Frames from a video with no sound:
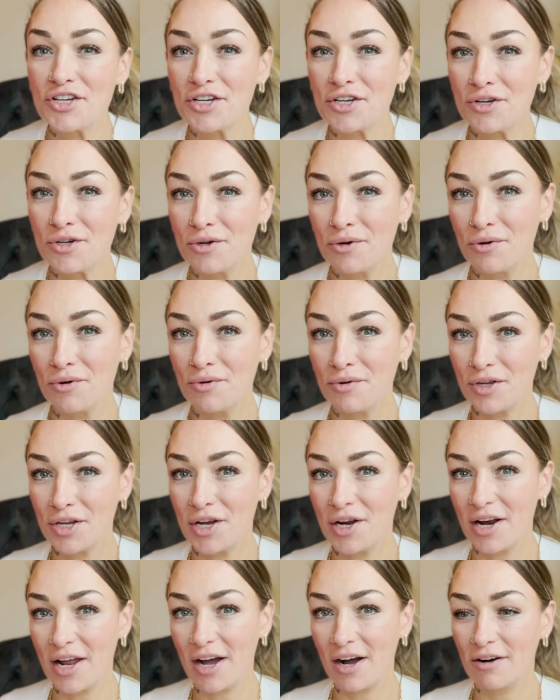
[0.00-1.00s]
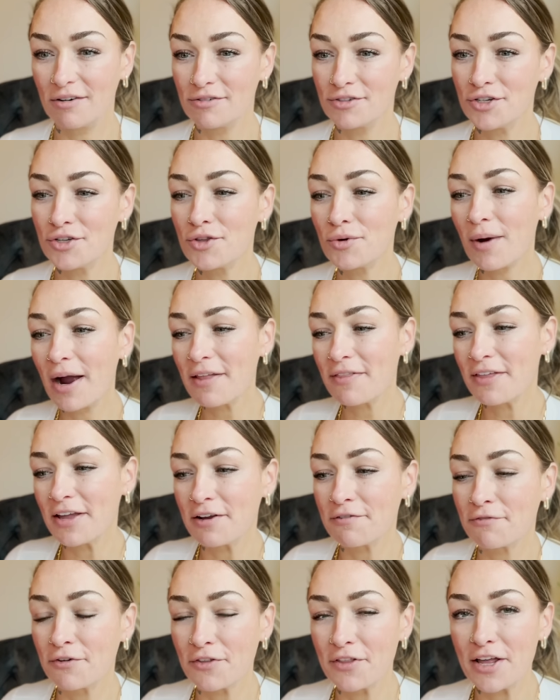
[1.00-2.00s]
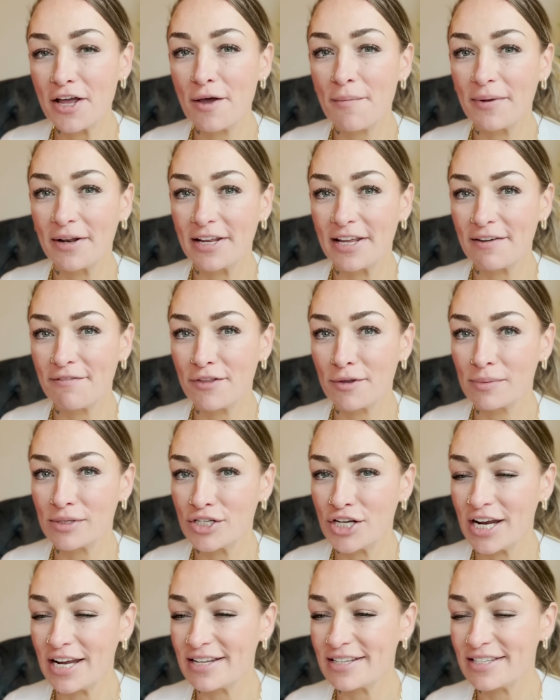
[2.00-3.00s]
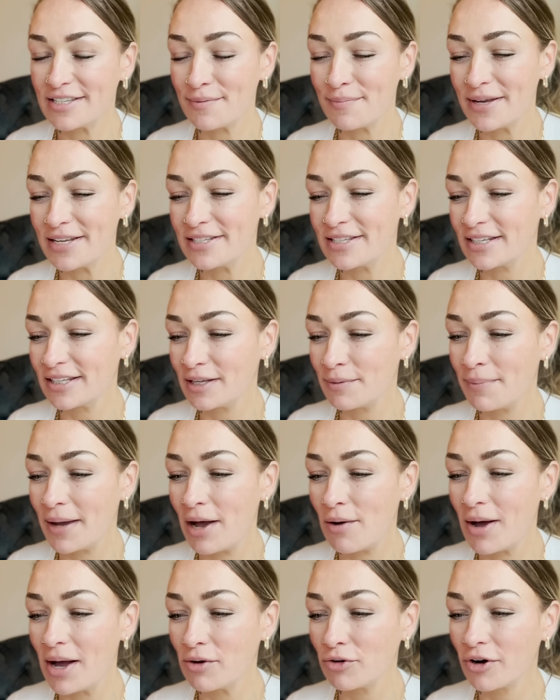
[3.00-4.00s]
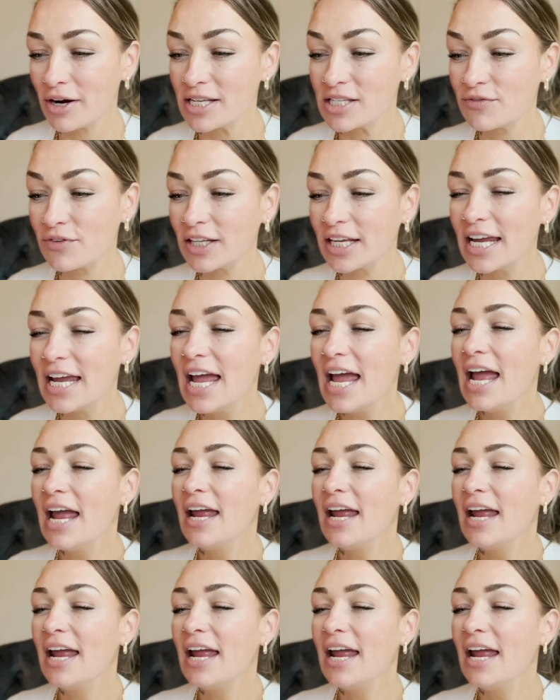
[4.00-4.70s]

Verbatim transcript: to, you know, do the right thing for them and give them a chance to basically bow out gracefully.